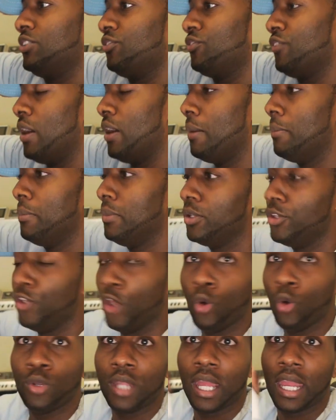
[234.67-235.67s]
from
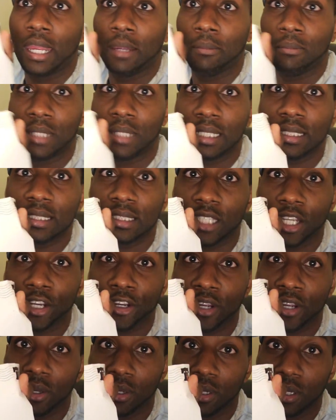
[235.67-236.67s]
No Name. That's
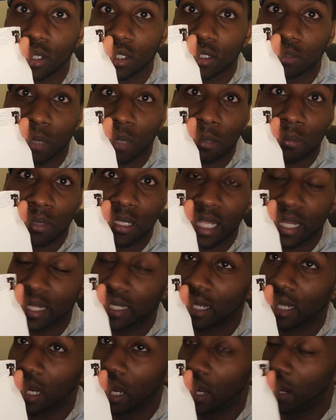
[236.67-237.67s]
scary. Might be like,
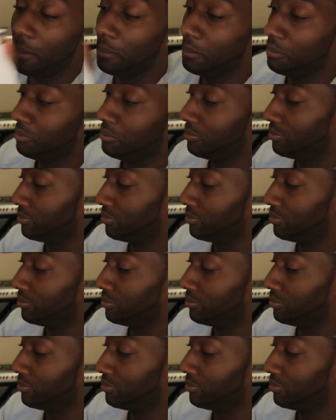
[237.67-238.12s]
um,